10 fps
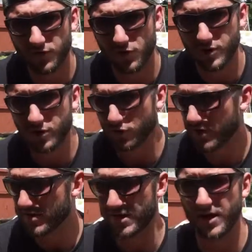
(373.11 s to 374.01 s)
thirty
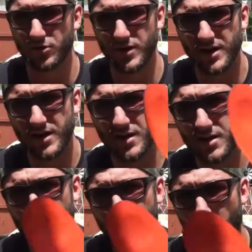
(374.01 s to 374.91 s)
degrees and I don't need
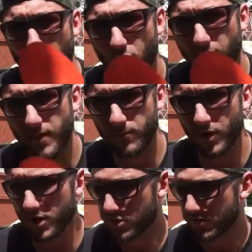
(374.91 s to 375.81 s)
all that
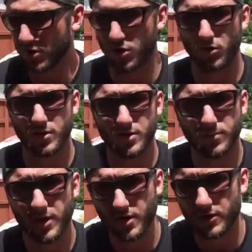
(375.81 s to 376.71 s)
much, so
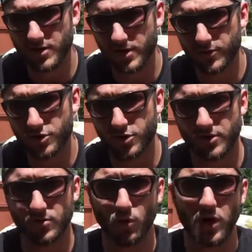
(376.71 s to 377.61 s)
depending on the temperature
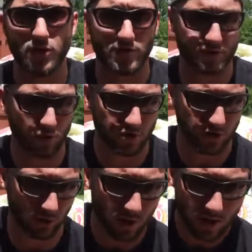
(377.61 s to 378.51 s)
is what I resort
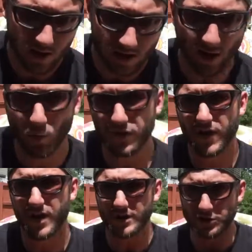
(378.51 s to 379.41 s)
to. Now, one
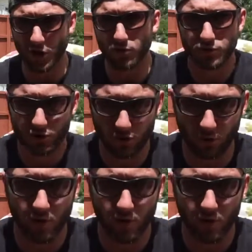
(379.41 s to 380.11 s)
thing I don't do,